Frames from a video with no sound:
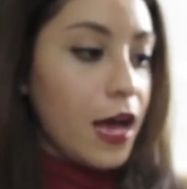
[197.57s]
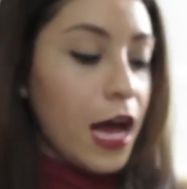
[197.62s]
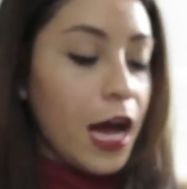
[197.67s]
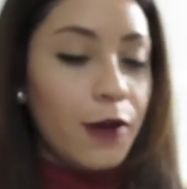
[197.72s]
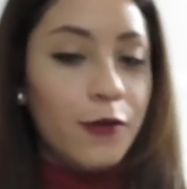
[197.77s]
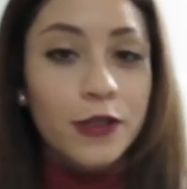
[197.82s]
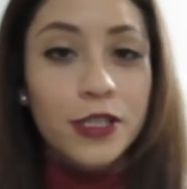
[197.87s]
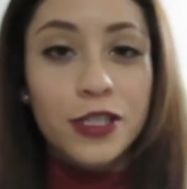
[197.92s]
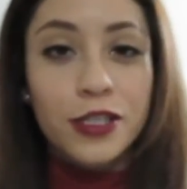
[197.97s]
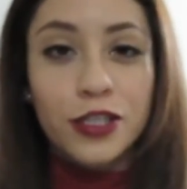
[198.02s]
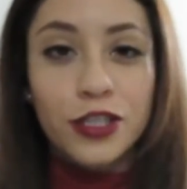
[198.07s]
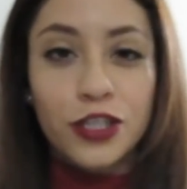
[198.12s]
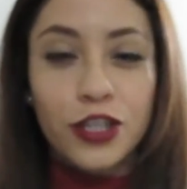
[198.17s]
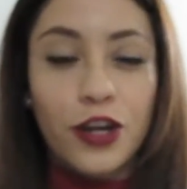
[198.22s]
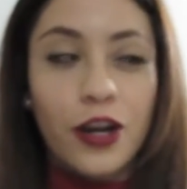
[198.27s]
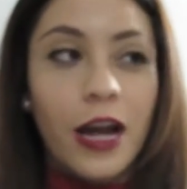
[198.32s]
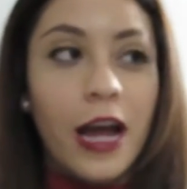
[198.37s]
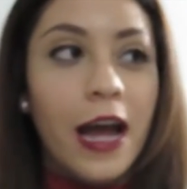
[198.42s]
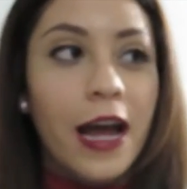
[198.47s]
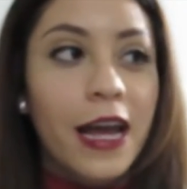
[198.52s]
I wasn't
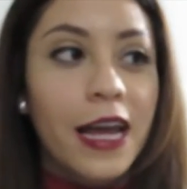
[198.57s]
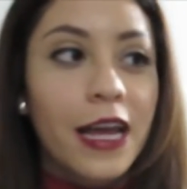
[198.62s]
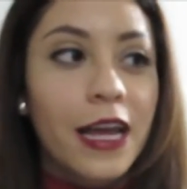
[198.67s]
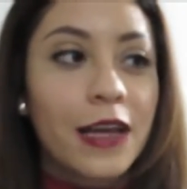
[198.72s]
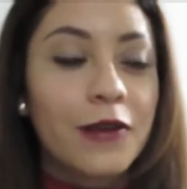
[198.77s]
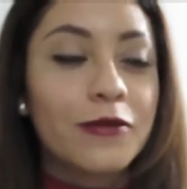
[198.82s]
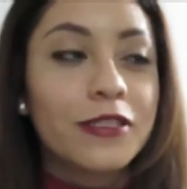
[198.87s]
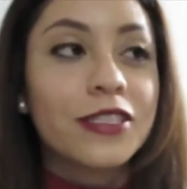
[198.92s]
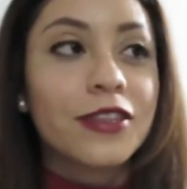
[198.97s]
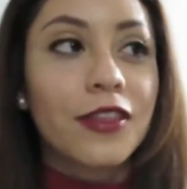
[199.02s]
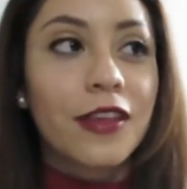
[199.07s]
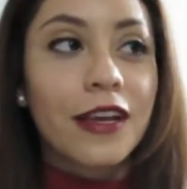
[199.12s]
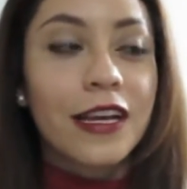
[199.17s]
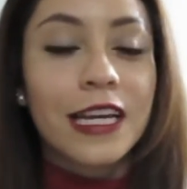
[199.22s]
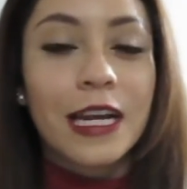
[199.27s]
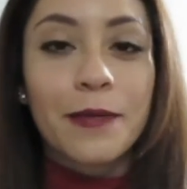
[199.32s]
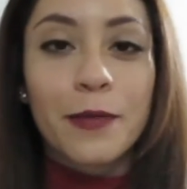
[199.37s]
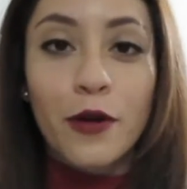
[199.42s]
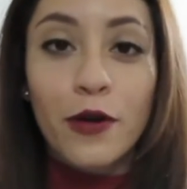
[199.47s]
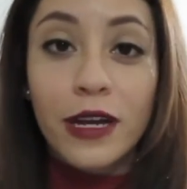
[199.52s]
sure. I was
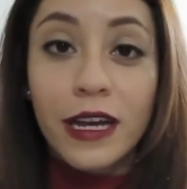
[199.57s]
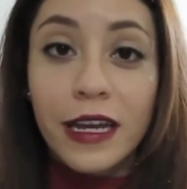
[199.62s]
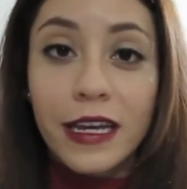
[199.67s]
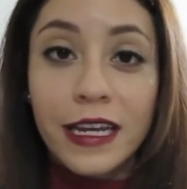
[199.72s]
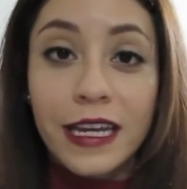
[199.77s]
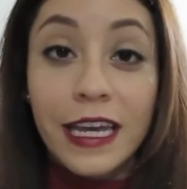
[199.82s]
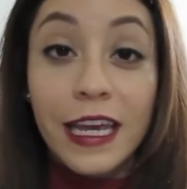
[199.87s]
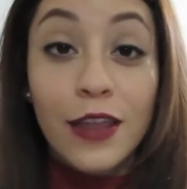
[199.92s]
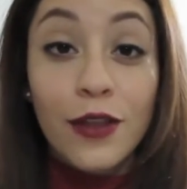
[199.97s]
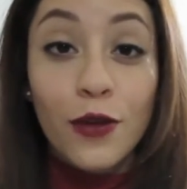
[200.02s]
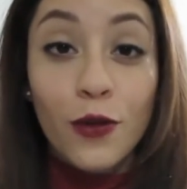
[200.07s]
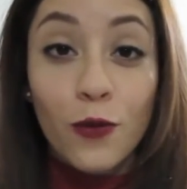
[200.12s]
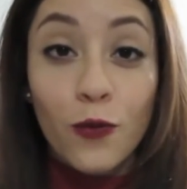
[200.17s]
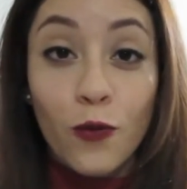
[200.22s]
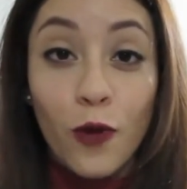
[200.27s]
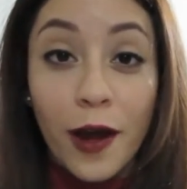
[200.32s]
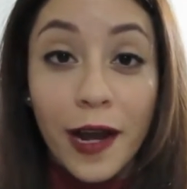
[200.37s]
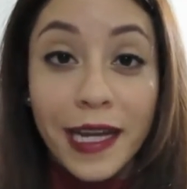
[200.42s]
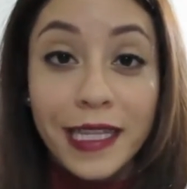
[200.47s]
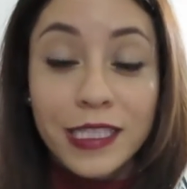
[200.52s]
thinking about getting either
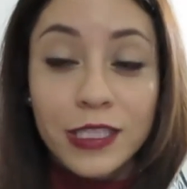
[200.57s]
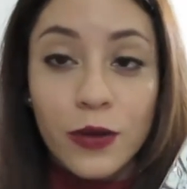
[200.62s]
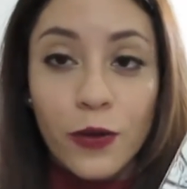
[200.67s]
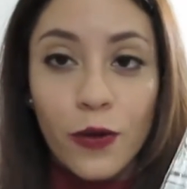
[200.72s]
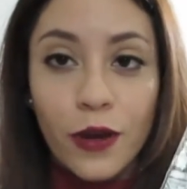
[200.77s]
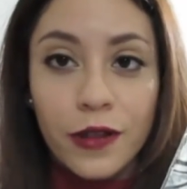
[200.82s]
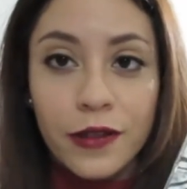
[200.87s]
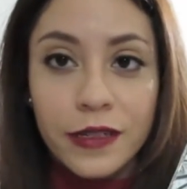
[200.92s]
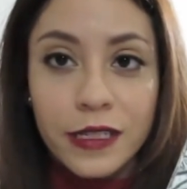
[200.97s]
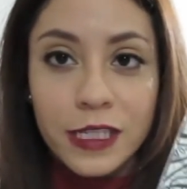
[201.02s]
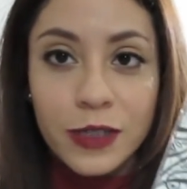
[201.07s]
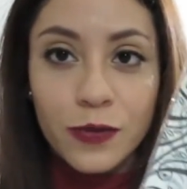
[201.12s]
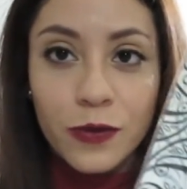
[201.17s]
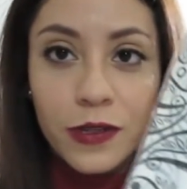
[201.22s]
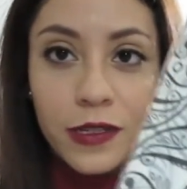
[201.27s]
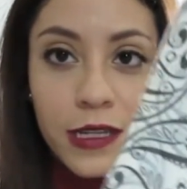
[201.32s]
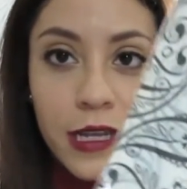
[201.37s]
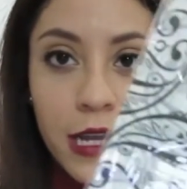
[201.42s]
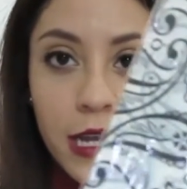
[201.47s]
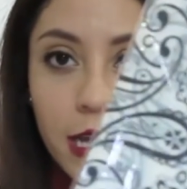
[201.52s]
white or this
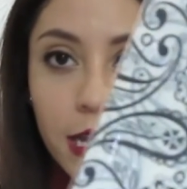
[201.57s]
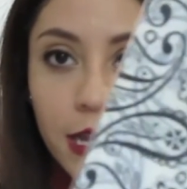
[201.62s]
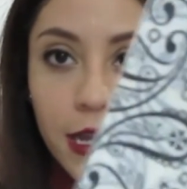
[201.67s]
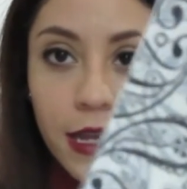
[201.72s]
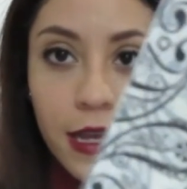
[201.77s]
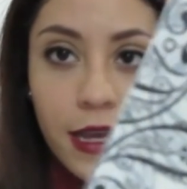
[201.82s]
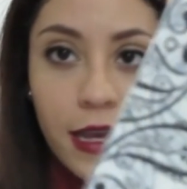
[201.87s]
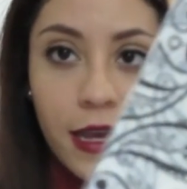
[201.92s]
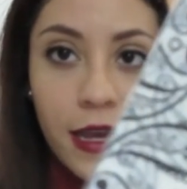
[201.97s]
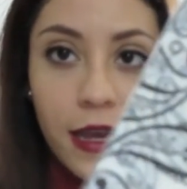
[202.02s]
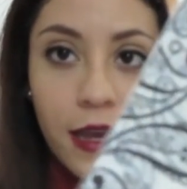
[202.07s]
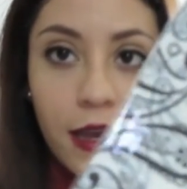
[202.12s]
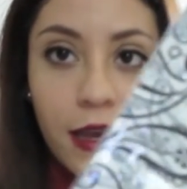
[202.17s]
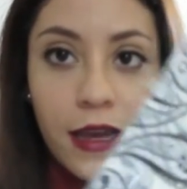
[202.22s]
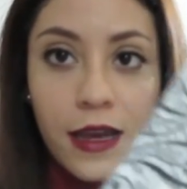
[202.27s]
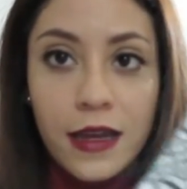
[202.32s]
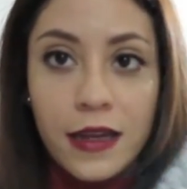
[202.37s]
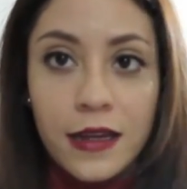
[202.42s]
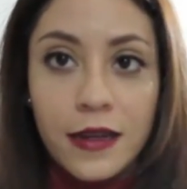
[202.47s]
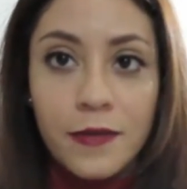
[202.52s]
one,
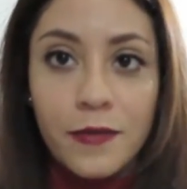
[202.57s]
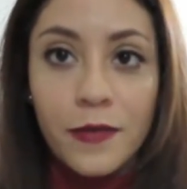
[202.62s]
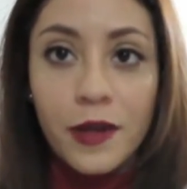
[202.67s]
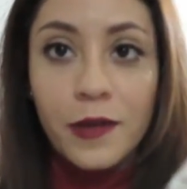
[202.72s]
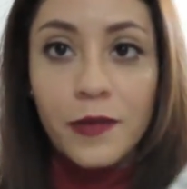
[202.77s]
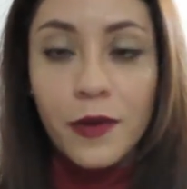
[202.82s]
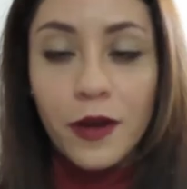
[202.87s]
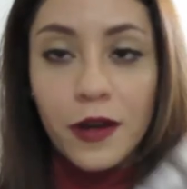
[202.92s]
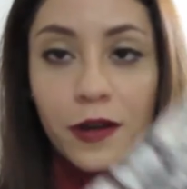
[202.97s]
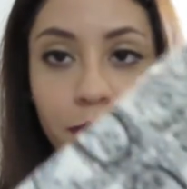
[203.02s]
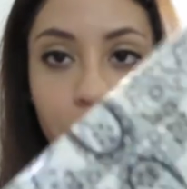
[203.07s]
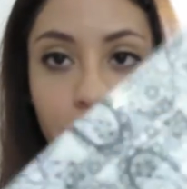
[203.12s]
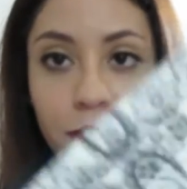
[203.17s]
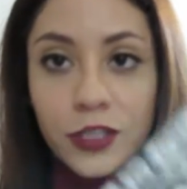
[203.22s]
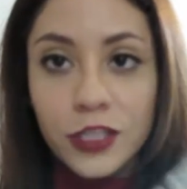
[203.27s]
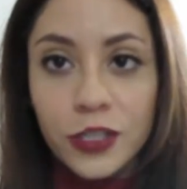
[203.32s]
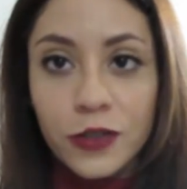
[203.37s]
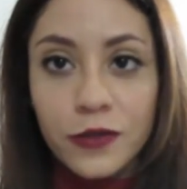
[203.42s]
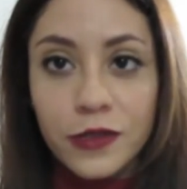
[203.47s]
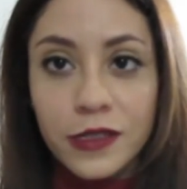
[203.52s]
and my mom
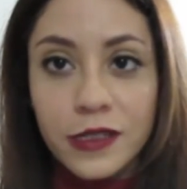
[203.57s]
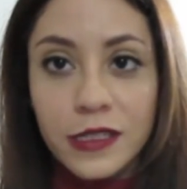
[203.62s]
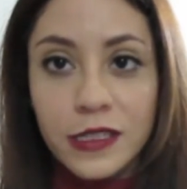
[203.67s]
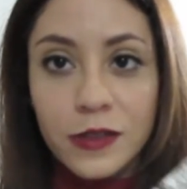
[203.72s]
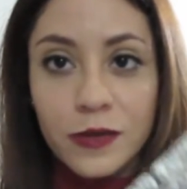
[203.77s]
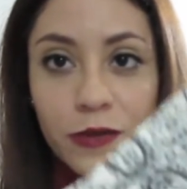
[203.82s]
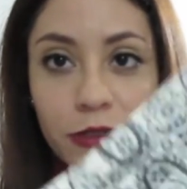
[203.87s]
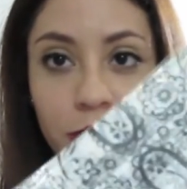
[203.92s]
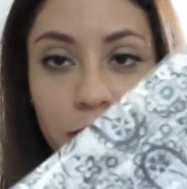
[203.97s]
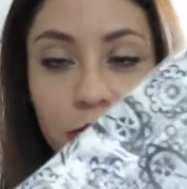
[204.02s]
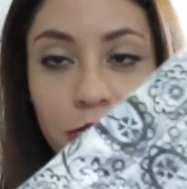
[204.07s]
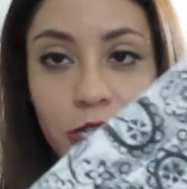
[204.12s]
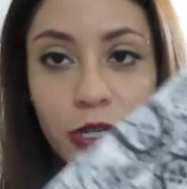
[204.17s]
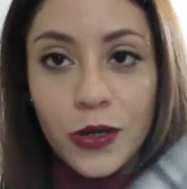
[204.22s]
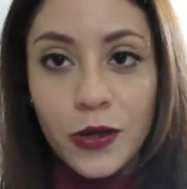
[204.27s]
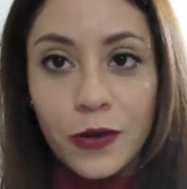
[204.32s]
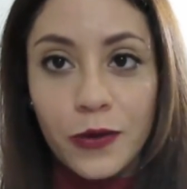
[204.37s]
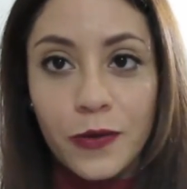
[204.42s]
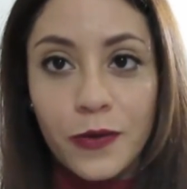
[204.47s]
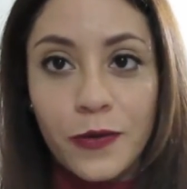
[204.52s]
chose this one,
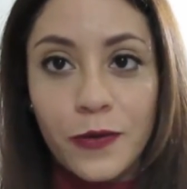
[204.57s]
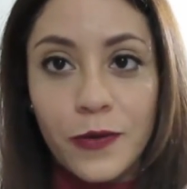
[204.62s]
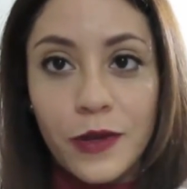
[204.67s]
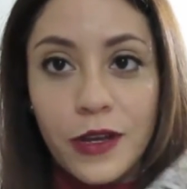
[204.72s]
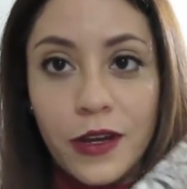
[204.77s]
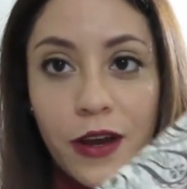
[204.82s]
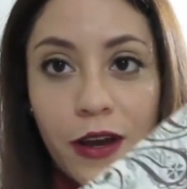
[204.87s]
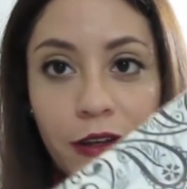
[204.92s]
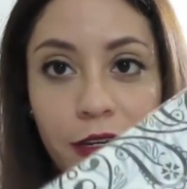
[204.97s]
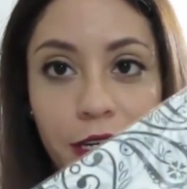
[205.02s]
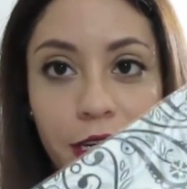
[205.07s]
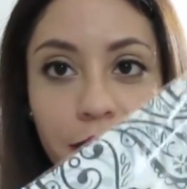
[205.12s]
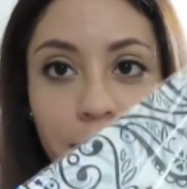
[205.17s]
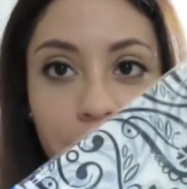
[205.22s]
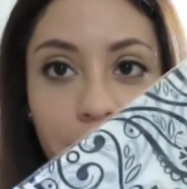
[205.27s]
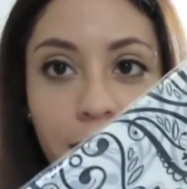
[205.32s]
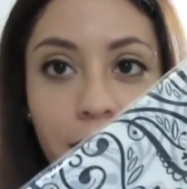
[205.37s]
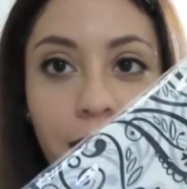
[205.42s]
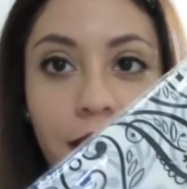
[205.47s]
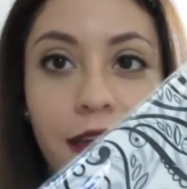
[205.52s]
so we got it,
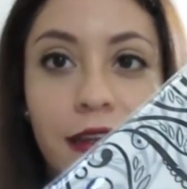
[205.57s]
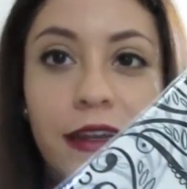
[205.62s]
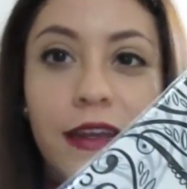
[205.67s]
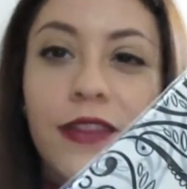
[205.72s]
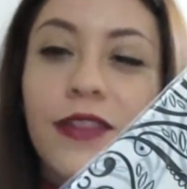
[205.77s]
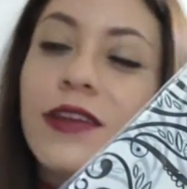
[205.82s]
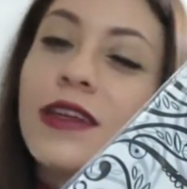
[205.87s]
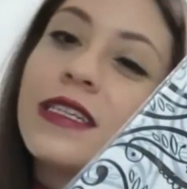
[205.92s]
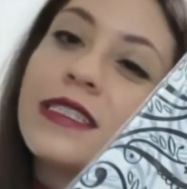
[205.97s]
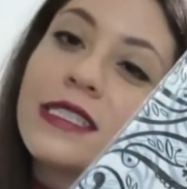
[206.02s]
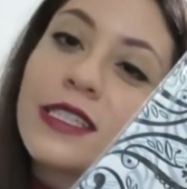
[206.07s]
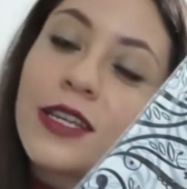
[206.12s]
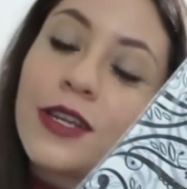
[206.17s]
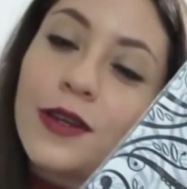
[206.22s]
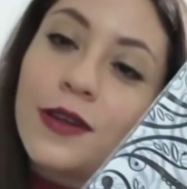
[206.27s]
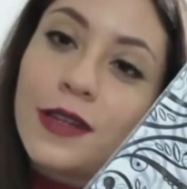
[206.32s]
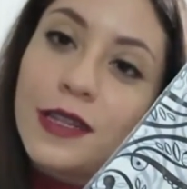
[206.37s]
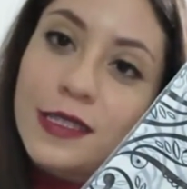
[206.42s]
and I think it's cute.